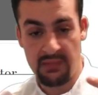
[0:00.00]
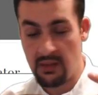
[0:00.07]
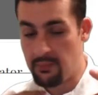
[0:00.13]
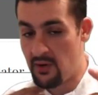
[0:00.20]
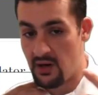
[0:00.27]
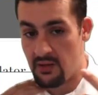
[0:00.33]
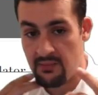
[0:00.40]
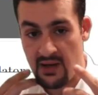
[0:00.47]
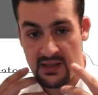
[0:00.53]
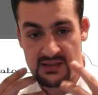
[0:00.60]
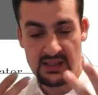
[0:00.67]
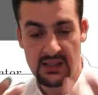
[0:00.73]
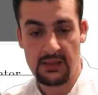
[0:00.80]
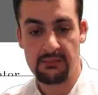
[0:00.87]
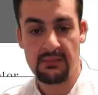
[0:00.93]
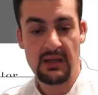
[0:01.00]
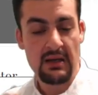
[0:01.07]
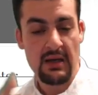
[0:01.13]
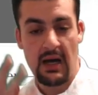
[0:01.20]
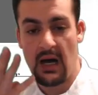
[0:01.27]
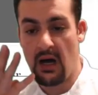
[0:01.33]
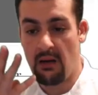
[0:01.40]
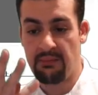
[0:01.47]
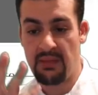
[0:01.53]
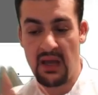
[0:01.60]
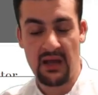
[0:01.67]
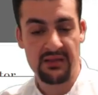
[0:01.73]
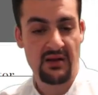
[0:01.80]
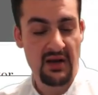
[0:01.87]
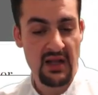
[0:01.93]
Be a part of my team. I'll
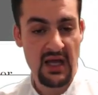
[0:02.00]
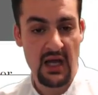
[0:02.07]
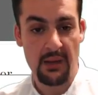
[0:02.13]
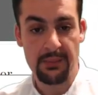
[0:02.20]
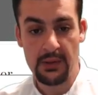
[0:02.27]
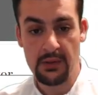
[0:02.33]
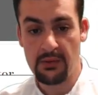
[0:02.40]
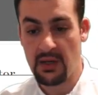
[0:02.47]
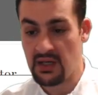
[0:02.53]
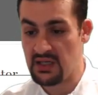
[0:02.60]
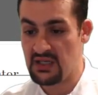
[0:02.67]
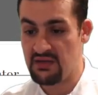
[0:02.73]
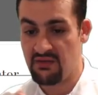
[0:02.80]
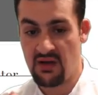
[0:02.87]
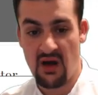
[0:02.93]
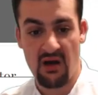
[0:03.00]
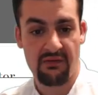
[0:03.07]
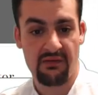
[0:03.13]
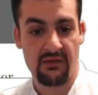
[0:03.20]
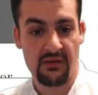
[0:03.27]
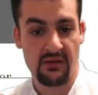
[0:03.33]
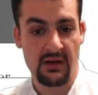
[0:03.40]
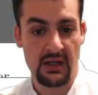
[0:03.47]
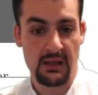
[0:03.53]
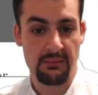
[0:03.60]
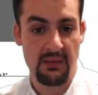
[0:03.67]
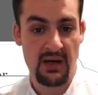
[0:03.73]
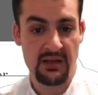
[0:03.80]
be out there to help you. I can even offer